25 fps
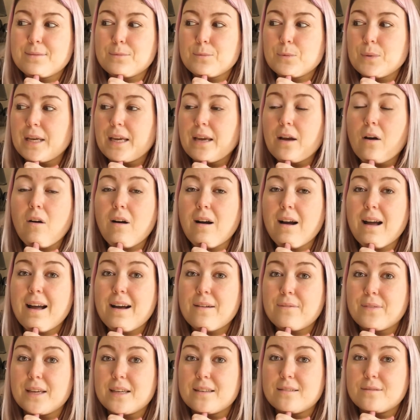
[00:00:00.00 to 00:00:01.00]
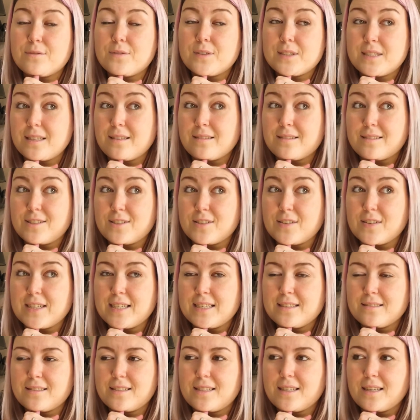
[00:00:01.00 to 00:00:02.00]
We are having for dinner
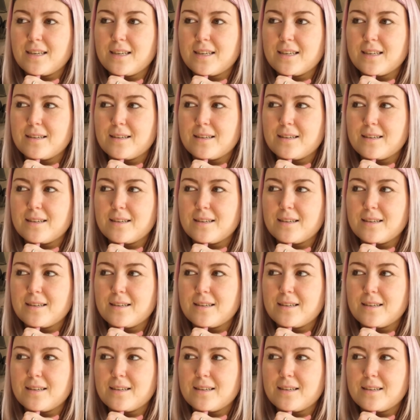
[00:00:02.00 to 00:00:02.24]
tonight